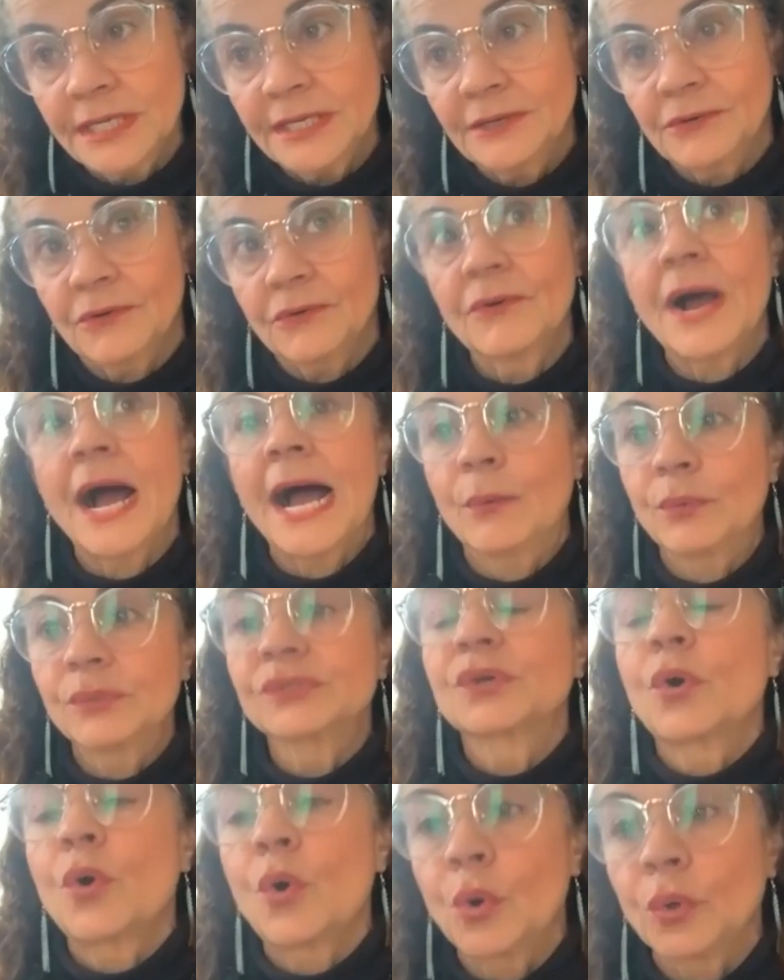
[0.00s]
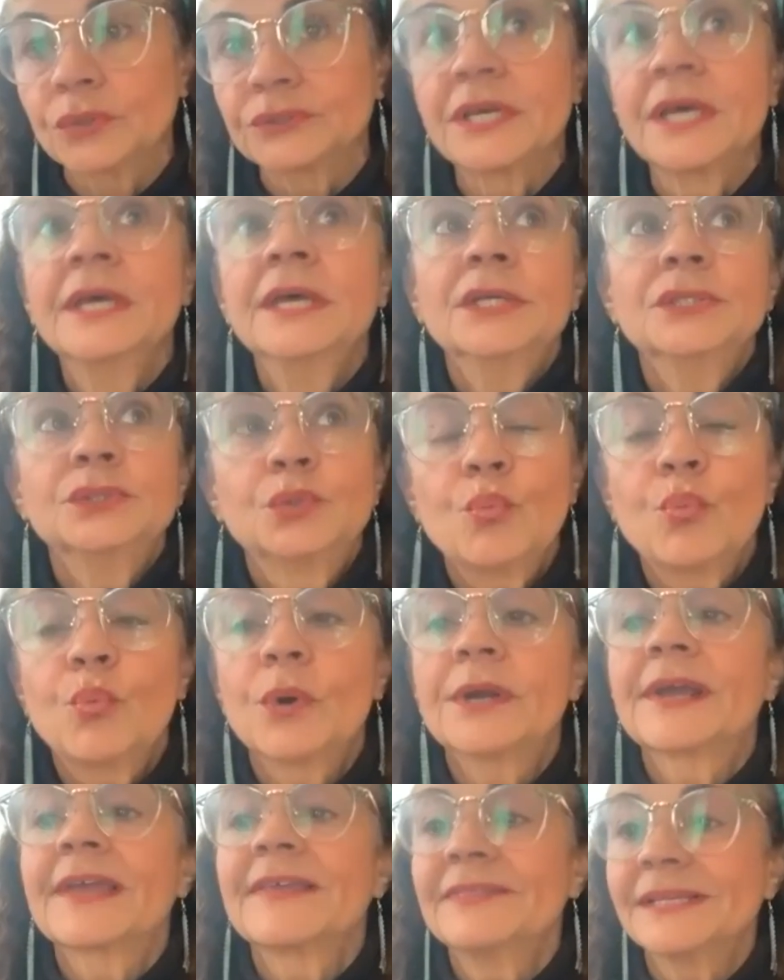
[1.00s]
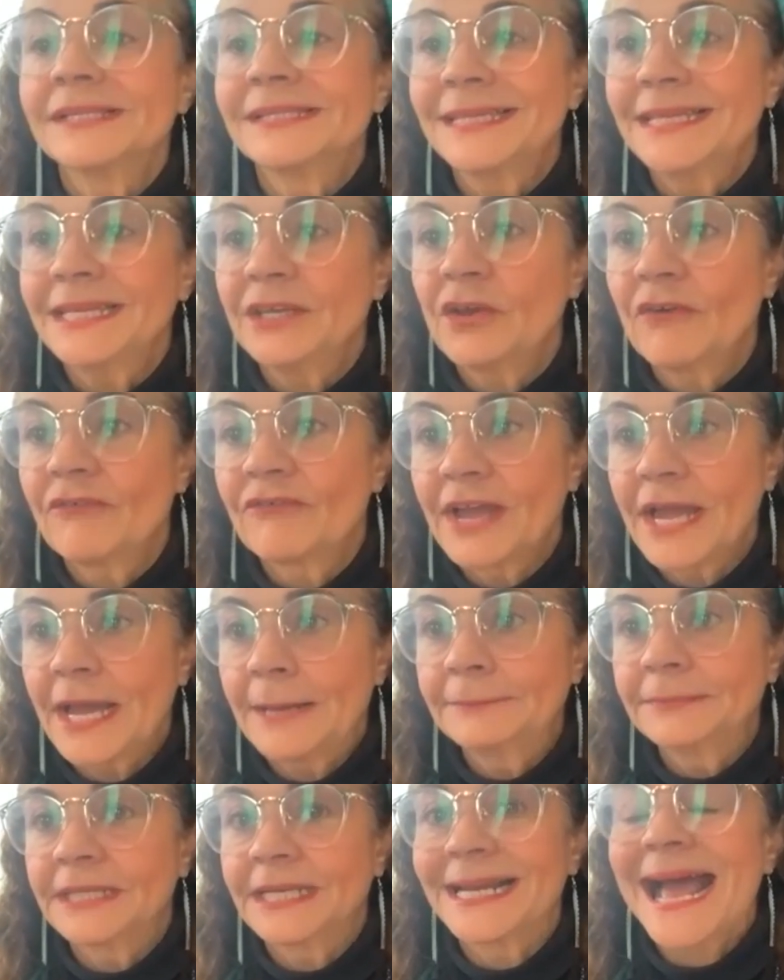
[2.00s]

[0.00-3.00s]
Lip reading: I was called to work in the city of Camden